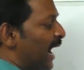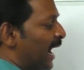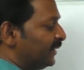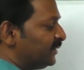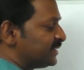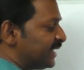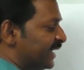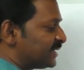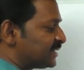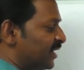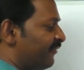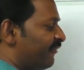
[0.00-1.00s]
and this
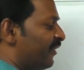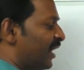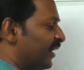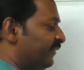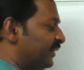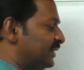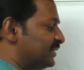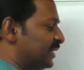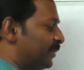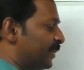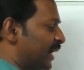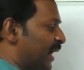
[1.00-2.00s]
extra 5 will
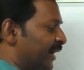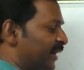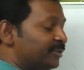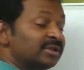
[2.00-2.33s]
jump and add up